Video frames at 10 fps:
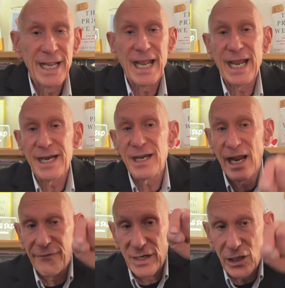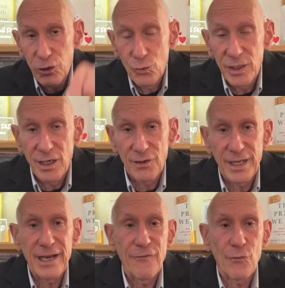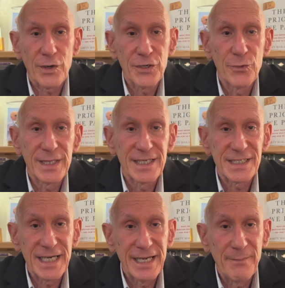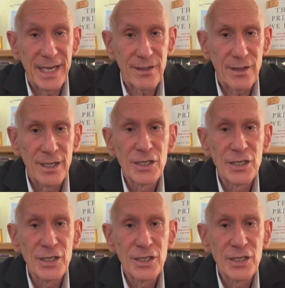And I've included a link for you in this email